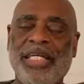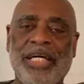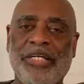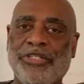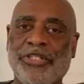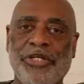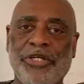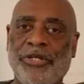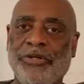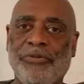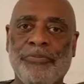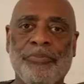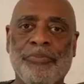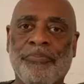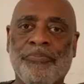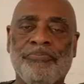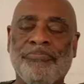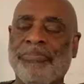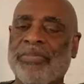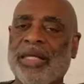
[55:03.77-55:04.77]
did to you.
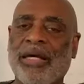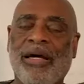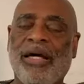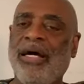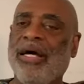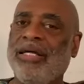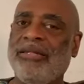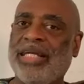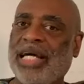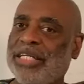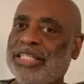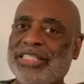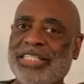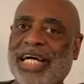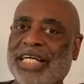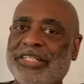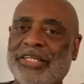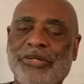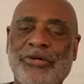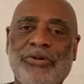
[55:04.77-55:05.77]
That is
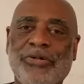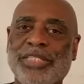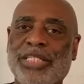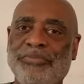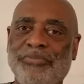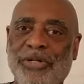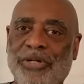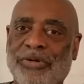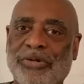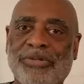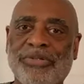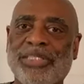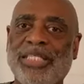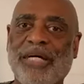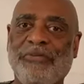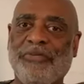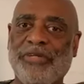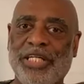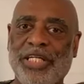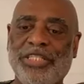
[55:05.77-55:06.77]
not the Course in Miracles
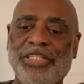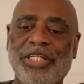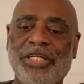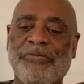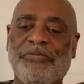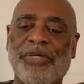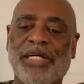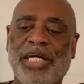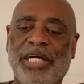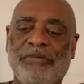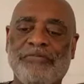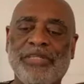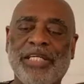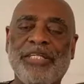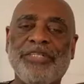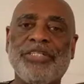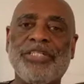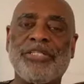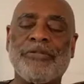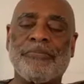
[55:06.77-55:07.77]
definition of
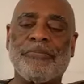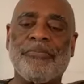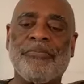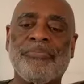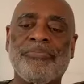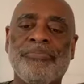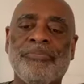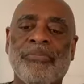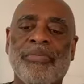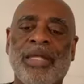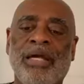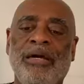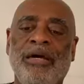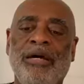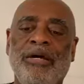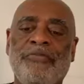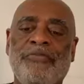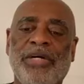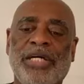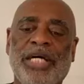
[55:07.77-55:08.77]
forgiveness.
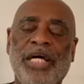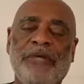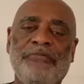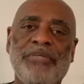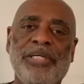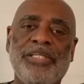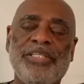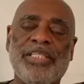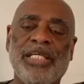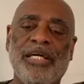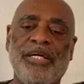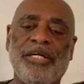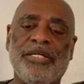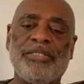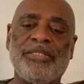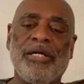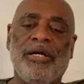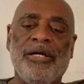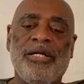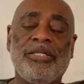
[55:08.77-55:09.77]
Forgiveness
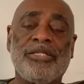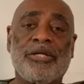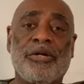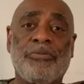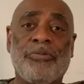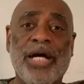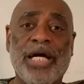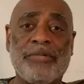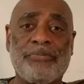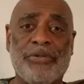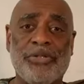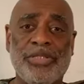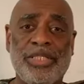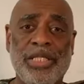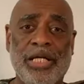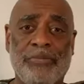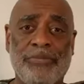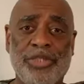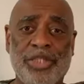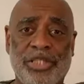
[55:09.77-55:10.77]
is correct
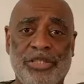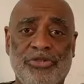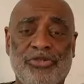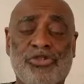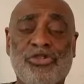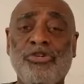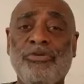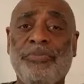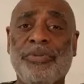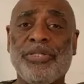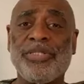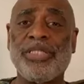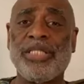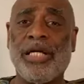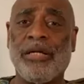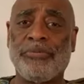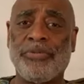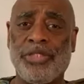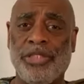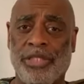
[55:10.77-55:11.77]
perception, true
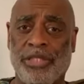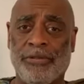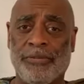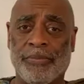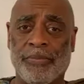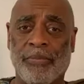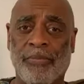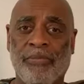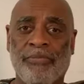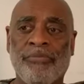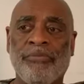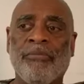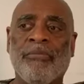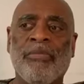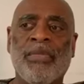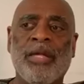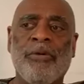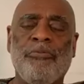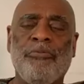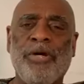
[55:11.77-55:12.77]
perception,
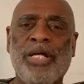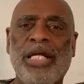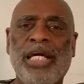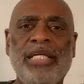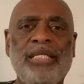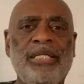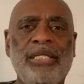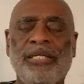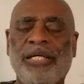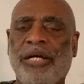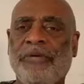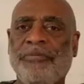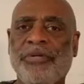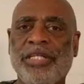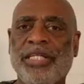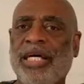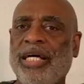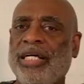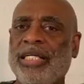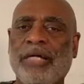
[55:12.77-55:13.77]
releasing
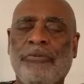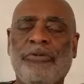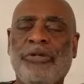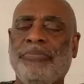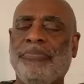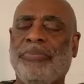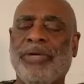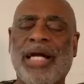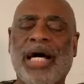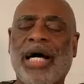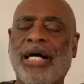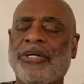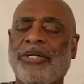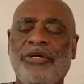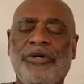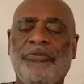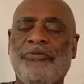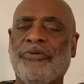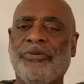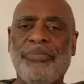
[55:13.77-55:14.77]
everything that would
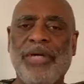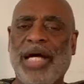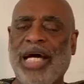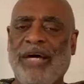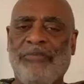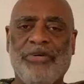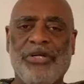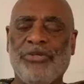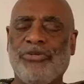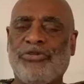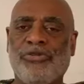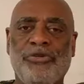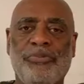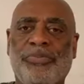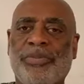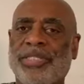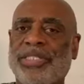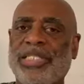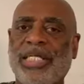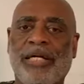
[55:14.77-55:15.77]
block you from having
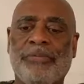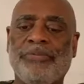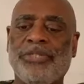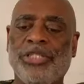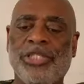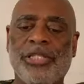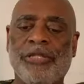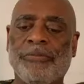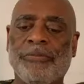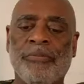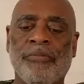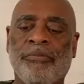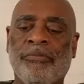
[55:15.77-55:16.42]
true perception.